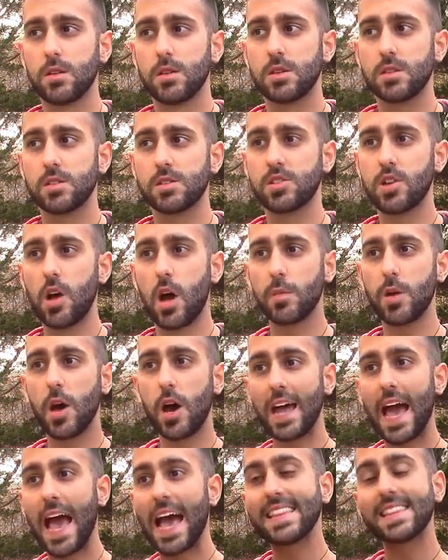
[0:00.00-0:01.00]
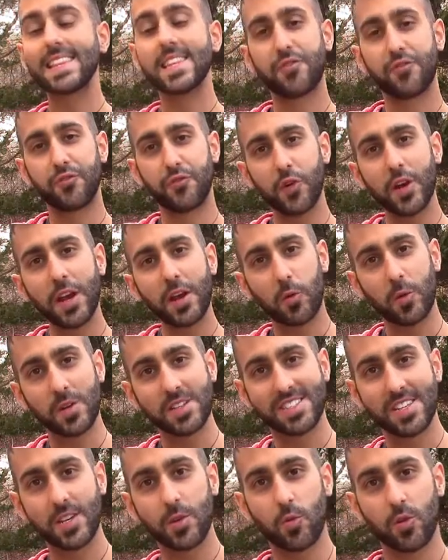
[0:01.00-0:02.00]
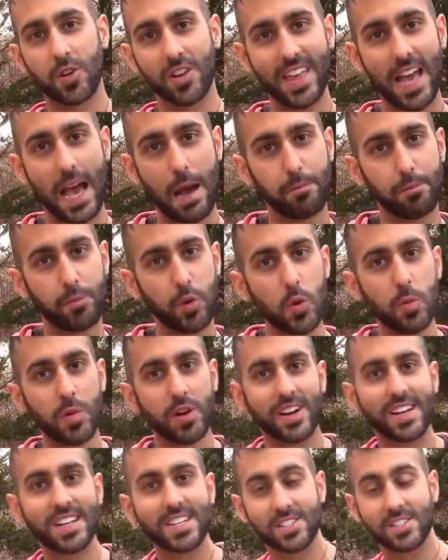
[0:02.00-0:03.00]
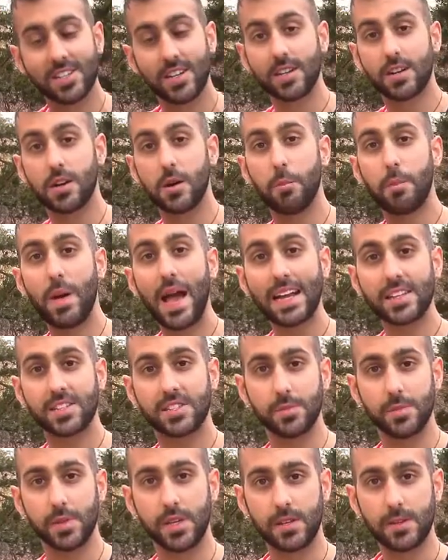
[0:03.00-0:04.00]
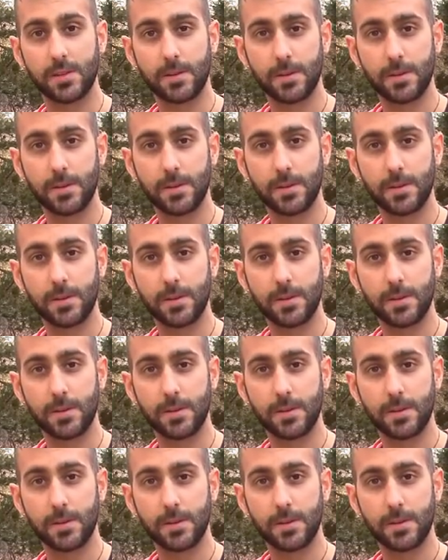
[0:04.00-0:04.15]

So I'm not at the frequency where that boomerang is going to come back to me.